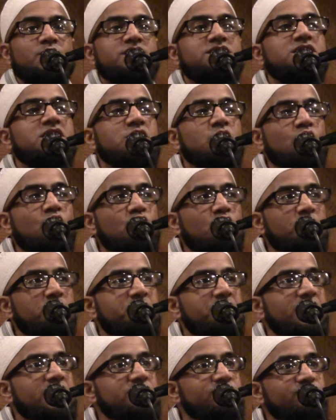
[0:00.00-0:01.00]
we say
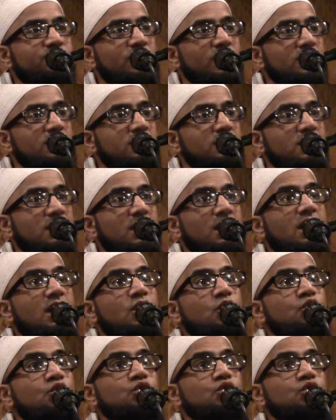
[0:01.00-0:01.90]
all praise for Allah